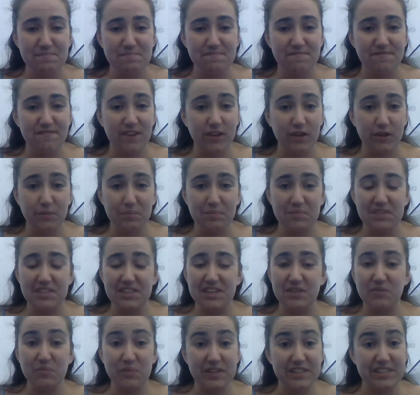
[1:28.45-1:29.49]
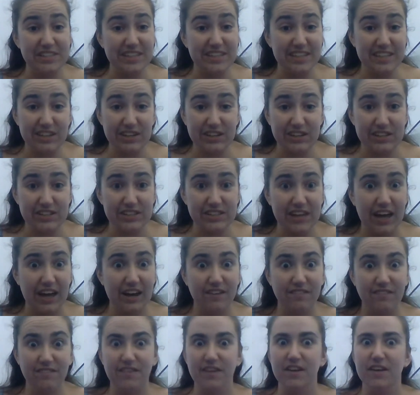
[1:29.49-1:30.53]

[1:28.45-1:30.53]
films in recent years kind of